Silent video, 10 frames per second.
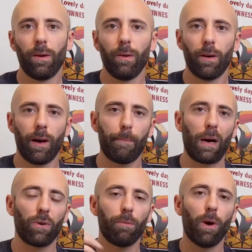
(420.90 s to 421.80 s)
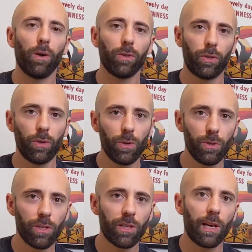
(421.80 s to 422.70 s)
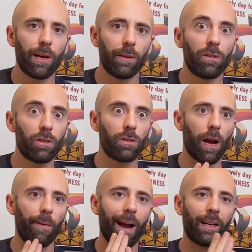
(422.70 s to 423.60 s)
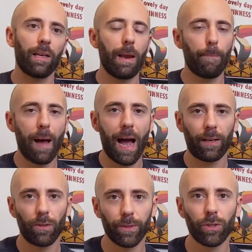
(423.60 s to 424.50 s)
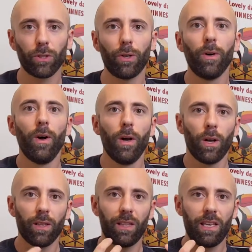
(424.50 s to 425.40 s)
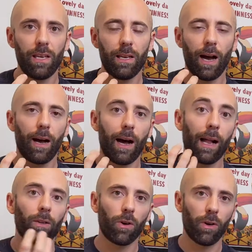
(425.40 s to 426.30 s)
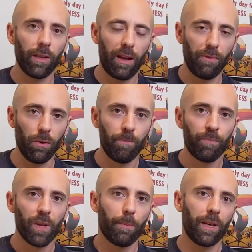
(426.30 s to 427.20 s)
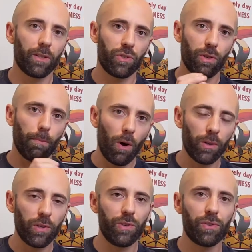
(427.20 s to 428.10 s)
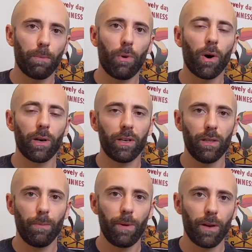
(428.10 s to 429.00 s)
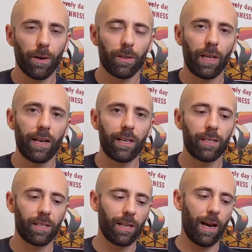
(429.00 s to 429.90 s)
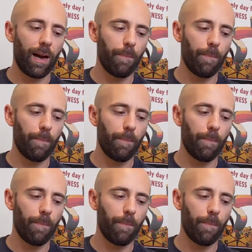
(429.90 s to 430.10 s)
the amount of malt used directly impact also the alcohol level, because the malt is the part in the beer that is